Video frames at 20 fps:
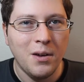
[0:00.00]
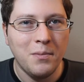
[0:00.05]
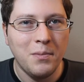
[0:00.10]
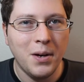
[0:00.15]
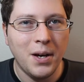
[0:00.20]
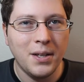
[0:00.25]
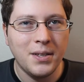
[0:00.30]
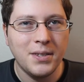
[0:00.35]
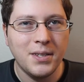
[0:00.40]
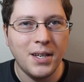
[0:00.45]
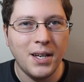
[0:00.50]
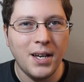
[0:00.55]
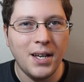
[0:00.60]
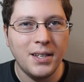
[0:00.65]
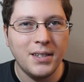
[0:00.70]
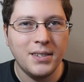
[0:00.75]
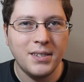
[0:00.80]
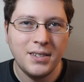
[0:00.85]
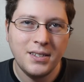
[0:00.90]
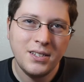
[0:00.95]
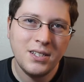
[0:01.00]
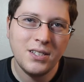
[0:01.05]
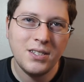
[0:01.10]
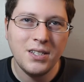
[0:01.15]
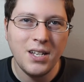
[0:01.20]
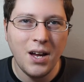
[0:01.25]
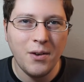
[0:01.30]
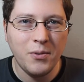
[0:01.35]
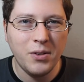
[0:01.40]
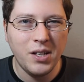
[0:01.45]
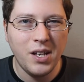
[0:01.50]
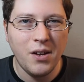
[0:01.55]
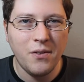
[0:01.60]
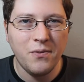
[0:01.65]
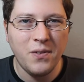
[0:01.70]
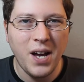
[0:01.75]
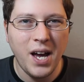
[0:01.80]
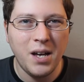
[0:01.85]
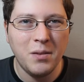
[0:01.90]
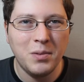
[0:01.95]
But uh, it's just not really a
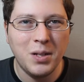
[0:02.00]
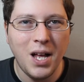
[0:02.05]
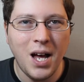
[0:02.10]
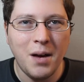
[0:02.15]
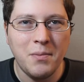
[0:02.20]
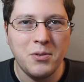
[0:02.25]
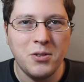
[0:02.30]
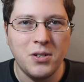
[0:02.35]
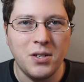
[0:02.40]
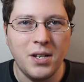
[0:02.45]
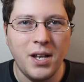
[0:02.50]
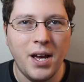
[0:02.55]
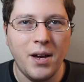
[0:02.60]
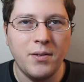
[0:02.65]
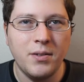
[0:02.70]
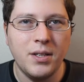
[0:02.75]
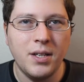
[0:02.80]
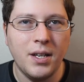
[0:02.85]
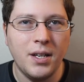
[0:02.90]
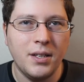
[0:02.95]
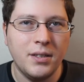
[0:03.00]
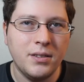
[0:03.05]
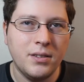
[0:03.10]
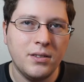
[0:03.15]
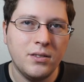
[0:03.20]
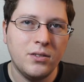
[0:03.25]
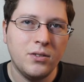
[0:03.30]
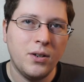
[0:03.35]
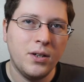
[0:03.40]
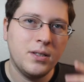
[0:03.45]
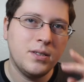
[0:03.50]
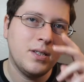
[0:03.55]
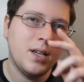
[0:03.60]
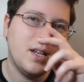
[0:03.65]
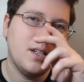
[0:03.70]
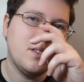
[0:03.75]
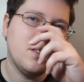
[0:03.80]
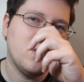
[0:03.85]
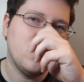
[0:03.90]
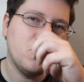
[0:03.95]
viable option nowadays. So I
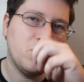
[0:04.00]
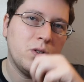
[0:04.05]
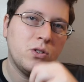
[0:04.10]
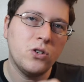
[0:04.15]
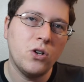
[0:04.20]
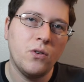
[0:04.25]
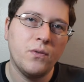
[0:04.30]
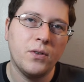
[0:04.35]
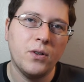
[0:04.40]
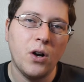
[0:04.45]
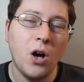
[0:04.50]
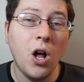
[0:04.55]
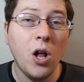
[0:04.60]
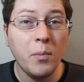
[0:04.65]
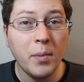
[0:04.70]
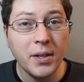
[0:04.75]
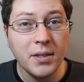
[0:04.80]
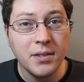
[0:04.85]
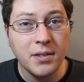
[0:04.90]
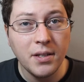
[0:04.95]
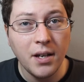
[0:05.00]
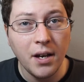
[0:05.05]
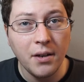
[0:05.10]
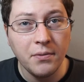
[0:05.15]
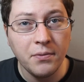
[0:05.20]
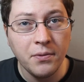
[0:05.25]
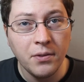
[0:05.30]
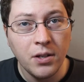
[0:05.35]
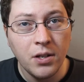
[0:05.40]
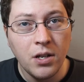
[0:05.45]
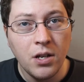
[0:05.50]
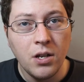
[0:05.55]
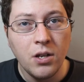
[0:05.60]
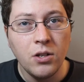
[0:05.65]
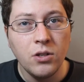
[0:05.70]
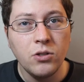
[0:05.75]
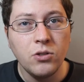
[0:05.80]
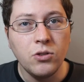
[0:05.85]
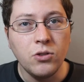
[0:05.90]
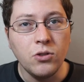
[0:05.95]
decided to switch over all my stuff
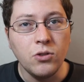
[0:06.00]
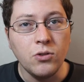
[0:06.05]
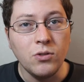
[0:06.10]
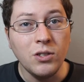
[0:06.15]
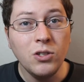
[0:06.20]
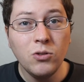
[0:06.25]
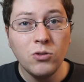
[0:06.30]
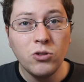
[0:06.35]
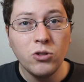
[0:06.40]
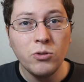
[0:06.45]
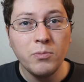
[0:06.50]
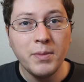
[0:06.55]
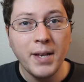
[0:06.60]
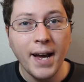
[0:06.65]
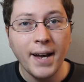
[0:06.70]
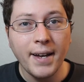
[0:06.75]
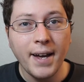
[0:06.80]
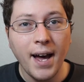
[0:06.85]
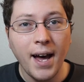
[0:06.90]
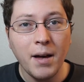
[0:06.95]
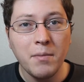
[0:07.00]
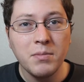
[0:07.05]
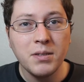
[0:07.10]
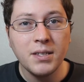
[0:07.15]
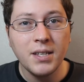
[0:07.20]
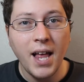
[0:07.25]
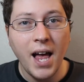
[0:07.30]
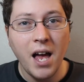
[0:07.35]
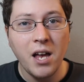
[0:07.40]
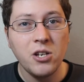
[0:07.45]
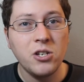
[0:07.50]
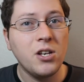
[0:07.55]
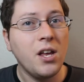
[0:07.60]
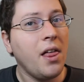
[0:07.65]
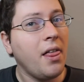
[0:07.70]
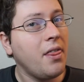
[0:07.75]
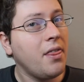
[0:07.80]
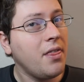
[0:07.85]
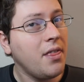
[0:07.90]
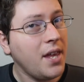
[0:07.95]
to youtube.com slash
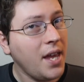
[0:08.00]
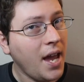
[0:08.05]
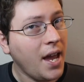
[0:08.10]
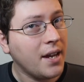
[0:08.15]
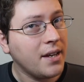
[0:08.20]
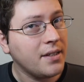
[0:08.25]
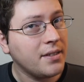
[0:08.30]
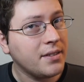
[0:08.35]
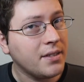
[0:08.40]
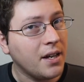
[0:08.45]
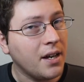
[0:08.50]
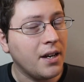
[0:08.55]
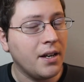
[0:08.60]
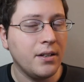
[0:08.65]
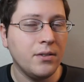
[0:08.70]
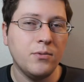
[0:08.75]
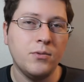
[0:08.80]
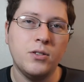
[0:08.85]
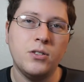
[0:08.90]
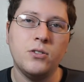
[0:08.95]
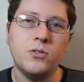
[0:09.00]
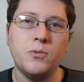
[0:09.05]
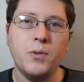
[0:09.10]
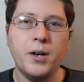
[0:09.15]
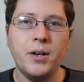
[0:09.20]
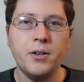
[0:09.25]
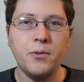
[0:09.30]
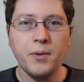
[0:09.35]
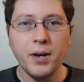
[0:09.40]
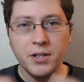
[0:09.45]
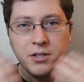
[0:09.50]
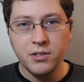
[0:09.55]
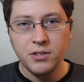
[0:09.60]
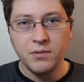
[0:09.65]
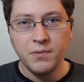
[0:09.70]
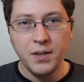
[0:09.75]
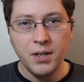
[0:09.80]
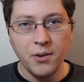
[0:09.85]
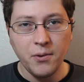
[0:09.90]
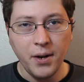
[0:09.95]
TheAndySan, which is where you're watching
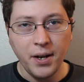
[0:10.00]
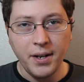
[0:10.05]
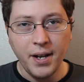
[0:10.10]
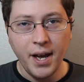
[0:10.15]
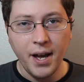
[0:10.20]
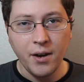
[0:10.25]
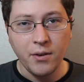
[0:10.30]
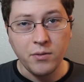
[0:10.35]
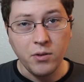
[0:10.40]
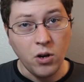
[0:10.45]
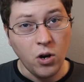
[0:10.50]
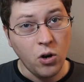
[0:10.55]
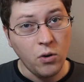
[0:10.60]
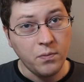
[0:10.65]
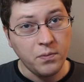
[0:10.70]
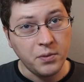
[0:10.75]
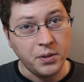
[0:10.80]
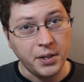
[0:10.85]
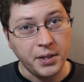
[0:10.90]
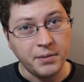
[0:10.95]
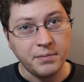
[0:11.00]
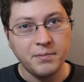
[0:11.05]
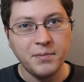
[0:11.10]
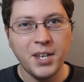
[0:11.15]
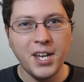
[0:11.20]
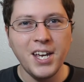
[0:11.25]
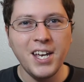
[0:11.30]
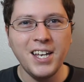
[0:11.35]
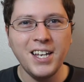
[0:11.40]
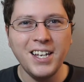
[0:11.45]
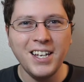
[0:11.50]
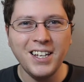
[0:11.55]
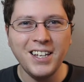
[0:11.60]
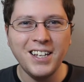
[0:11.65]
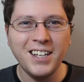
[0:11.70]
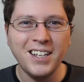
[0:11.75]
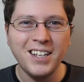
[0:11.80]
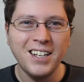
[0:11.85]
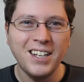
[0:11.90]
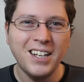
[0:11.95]
this video right now, hopefully.
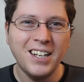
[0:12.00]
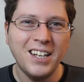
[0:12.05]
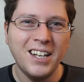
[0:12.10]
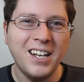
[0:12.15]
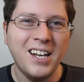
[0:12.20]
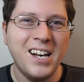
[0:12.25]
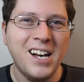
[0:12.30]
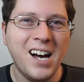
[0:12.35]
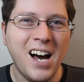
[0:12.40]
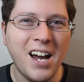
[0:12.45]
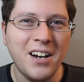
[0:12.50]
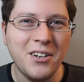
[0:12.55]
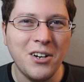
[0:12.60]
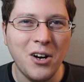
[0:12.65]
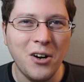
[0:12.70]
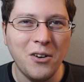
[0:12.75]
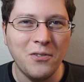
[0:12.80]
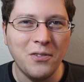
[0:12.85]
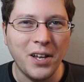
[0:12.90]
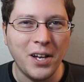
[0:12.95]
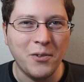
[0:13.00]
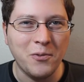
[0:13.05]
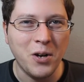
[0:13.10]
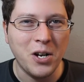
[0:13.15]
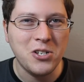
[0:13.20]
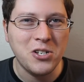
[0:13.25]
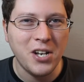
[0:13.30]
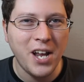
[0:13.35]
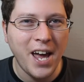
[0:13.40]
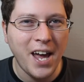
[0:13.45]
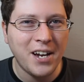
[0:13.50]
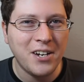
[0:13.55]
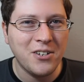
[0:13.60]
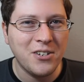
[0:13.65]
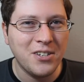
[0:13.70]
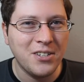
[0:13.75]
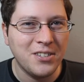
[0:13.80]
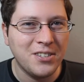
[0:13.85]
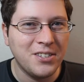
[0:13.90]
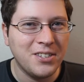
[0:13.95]
I don't know if like Russian
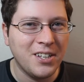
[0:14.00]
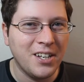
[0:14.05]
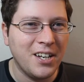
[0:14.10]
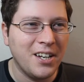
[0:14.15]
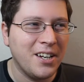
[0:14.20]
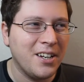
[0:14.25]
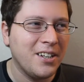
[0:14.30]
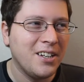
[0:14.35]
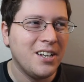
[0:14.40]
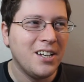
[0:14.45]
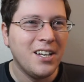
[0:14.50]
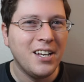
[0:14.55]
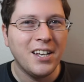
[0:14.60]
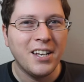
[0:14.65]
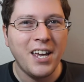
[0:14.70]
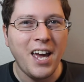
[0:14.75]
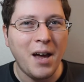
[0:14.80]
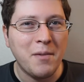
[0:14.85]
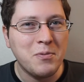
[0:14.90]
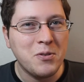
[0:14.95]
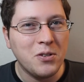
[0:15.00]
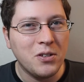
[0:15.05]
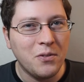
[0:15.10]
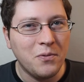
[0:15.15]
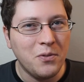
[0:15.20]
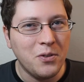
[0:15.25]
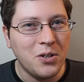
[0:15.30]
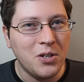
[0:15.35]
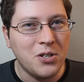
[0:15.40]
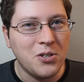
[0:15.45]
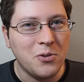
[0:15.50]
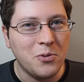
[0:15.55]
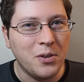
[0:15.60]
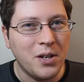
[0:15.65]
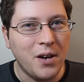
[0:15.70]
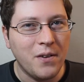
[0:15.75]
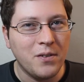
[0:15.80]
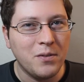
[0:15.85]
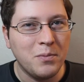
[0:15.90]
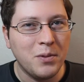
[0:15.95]
hackers uh, captured the footage or
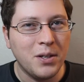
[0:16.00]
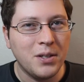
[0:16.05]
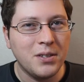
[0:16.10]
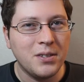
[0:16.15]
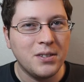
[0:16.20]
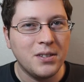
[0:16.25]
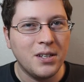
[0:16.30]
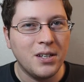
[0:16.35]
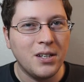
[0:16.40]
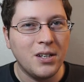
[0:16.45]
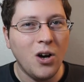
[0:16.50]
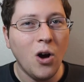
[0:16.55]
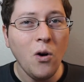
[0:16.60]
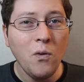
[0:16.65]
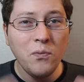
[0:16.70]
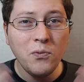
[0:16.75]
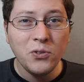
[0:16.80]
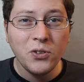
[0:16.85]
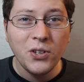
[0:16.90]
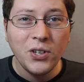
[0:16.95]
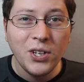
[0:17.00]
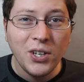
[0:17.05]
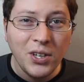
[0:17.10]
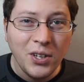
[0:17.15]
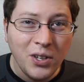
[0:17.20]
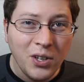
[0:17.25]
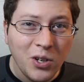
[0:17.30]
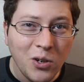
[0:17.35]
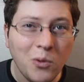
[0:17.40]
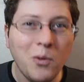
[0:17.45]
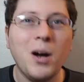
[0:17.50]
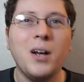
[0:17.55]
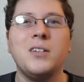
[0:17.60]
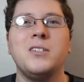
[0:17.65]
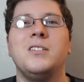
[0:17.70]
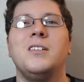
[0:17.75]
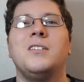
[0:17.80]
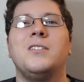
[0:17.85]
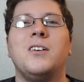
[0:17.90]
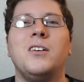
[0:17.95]
whatever, but uh, hopefully you're
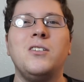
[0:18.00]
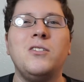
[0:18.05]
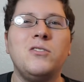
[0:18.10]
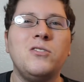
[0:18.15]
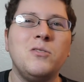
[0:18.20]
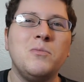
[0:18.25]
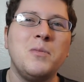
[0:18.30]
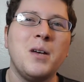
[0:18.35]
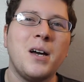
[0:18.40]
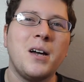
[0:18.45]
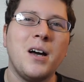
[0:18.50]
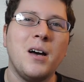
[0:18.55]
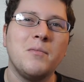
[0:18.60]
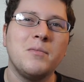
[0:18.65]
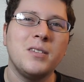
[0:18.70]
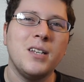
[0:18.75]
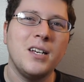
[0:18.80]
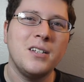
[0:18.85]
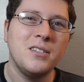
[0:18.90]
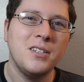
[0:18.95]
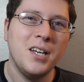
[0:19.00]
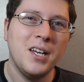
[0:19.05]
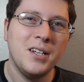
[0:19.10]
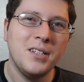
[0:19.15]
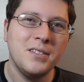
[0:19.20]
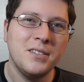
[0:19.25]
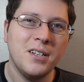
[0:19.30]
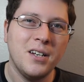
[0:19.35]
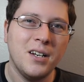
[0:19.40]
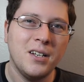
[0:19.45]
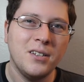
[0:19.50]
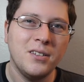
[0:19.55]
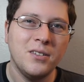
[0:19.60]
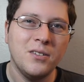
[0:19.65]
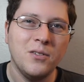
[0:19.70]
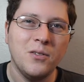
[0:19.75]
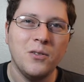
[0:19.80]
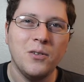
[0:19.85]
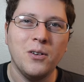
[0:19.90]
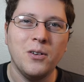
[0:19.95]
watching this on youtube.com slash
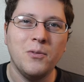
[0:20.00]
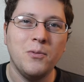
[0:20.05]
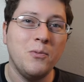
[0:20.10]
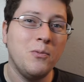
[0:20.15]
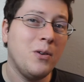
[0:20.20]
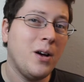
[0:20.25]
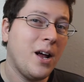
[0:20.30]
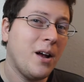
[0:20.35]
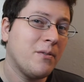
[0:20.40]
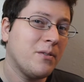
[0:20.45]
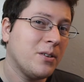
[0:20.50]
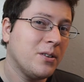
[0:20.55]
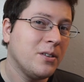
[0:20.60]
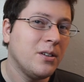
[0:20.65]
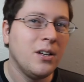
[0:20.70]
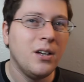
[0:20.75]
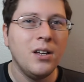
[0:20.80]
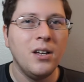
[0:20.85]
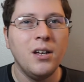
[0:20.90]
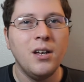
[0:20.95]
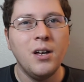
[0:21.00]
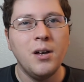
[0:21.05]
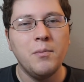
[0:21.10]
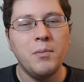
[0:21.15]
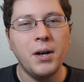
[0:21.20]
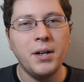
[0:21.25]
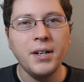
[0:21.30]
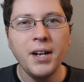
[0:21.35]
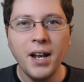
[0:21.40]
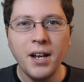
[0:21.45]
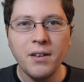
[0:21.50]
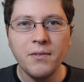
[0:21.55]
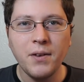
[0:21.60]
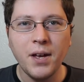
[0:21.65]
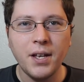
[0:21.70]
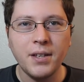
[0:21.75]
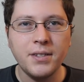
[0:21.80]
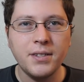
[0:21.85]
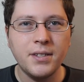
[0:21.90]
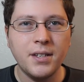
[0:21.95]
TheAndySan or wherever. But in any
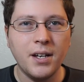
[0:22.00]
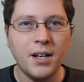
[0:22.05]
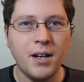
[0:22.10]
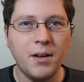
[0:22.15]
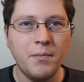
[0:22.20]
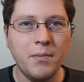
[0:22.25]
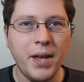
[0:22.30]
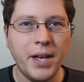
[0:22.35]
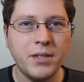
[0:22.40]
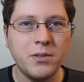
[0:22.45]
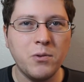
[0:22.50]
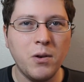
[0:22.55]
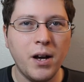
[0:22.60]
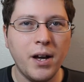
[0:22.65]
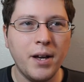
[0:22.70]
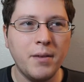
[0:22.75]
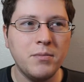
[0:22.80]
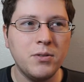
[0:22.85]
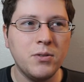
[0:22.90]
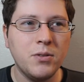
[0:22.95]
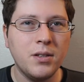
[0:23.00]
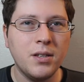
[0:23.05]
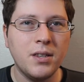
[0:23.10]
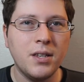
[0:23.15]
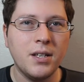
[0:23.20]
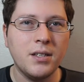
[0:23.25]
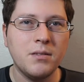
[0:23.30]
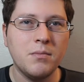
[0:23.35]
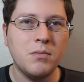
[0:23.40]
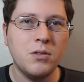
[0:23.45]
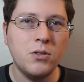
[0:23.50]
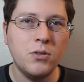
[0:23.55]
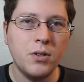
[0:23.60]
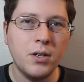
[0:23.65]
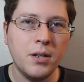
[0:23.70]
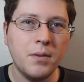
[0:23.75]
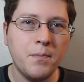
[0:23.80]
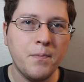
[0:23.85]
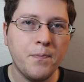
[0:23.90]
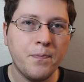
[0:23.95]
event, um, that's why I'm doing the things I'm
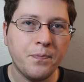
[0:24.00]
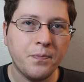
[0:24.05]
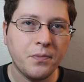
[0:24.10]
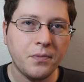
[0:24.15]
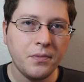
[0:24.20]
doing.